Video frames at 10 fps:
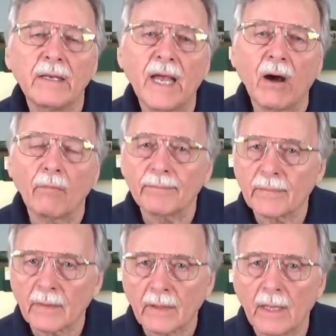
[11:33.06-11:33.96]
Now,
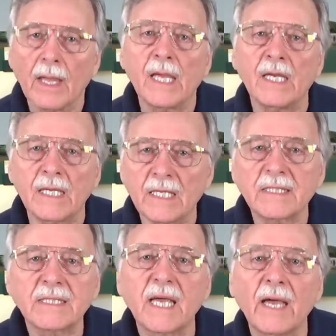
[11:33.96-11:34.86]
in
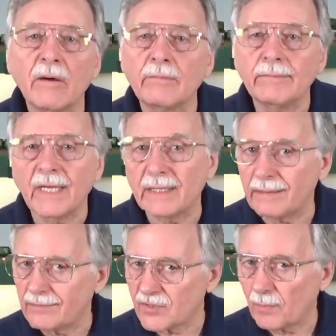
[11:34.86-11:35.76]
N-scale
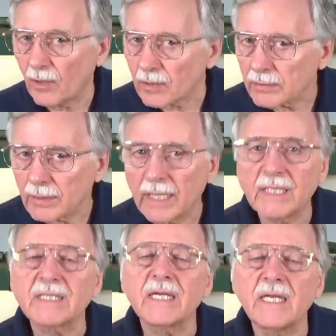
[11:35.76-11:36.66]
and smaller,
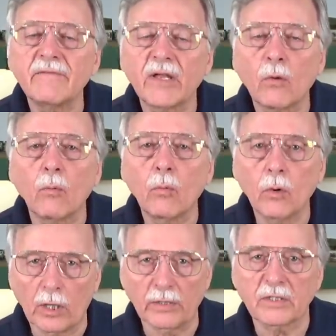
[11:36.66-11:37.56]
it's even
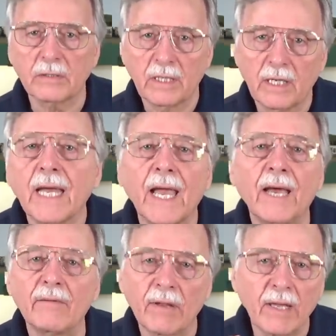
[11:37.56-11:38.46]
worse.
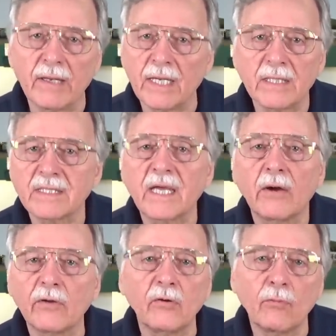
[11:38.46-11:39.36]
And in
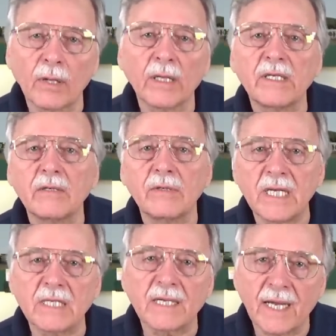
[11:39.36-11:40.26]
N-scale, you really do
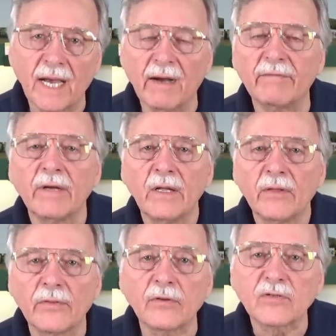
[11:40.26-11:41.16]
need to have
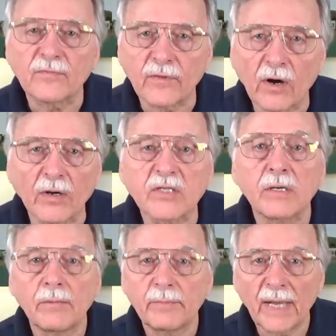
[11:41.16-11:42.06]
those frogs
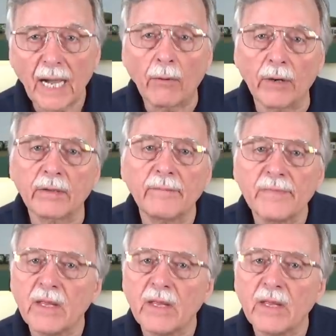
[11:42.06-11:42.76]
powered